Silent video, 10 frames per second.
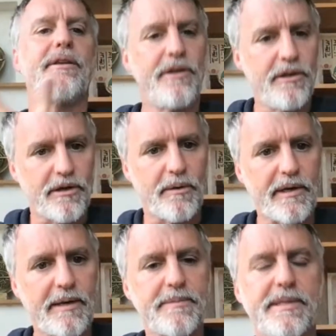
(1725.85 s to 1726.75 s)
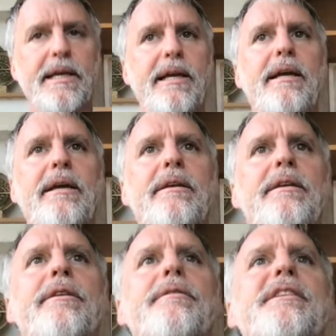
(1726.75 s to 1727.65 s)
You know what I'm saying.
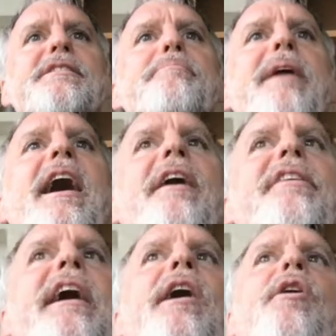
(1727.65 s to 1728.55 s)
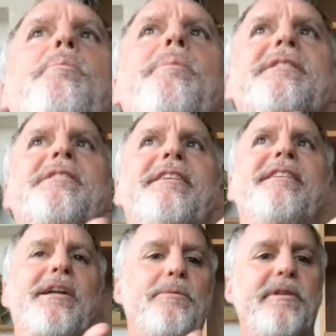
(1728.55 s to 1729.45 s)
Does math help us
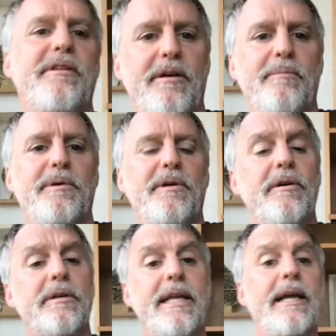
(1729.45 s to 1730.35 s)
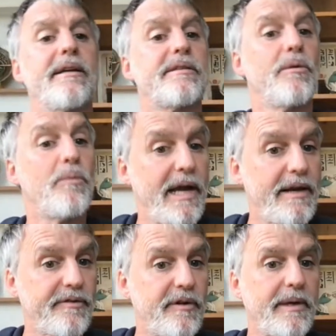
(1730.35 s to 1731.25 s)
connect with number or take us away
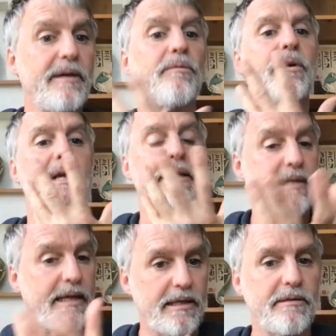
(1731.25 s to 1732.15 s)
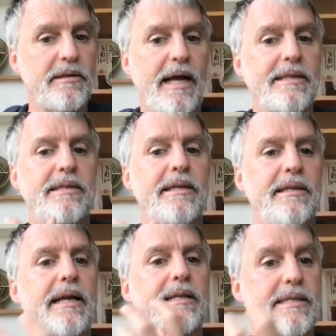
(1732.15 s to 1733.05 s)
from it? It's like that's in
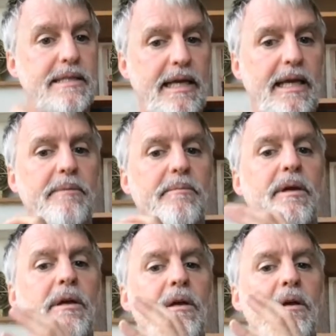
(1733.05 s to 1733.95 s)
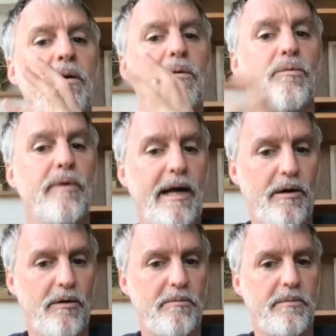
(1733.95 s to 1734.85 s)
that same
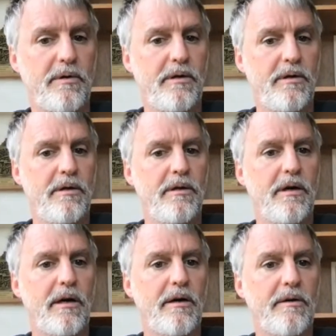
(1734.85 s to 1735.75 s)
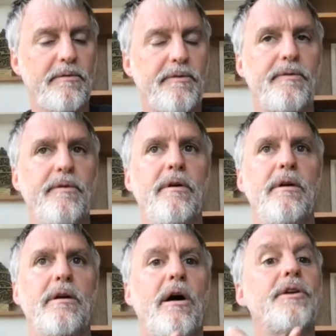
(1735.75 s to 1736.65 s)
realm of
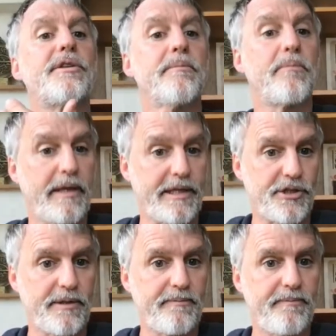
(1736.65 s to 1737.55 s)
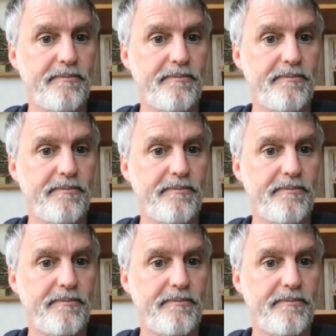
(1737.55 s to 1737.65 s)
contemplation.